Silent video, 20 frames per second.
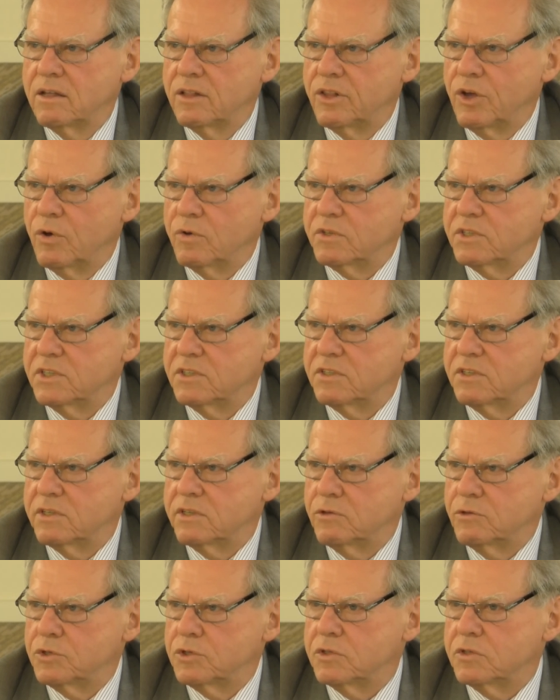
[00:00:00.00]
those
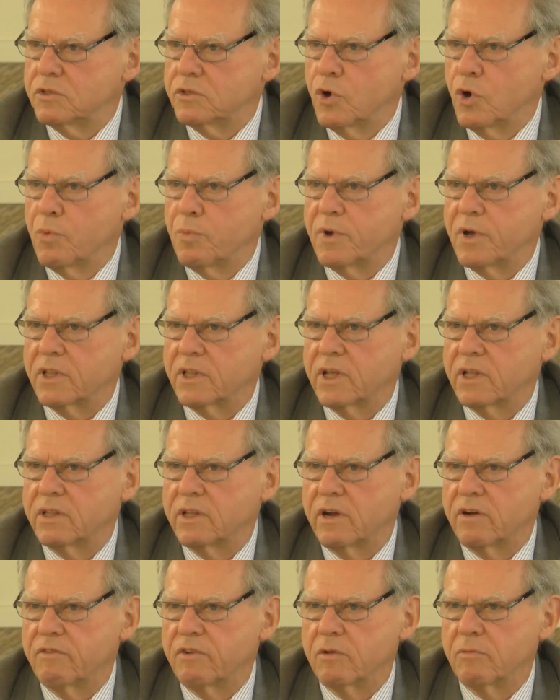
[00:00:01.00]
institutions, hoping that
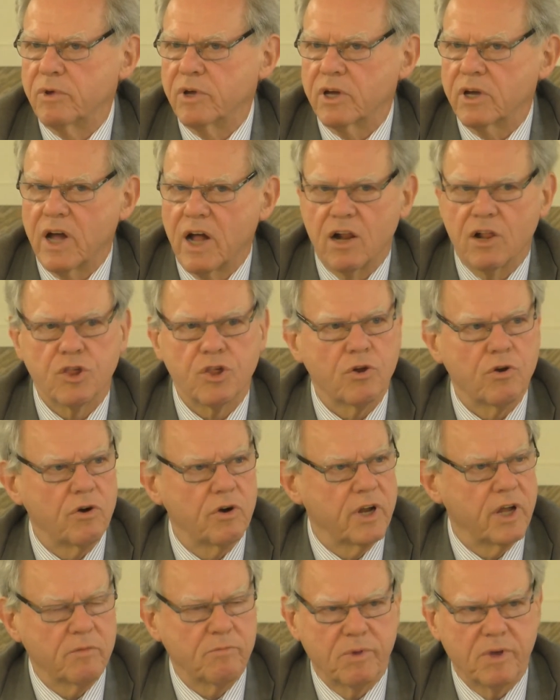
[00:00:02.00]
there will be culture or
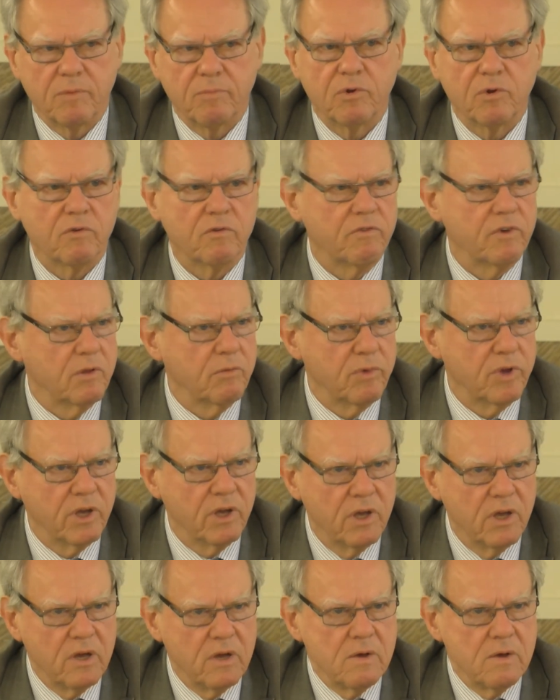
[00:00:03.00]
that people will be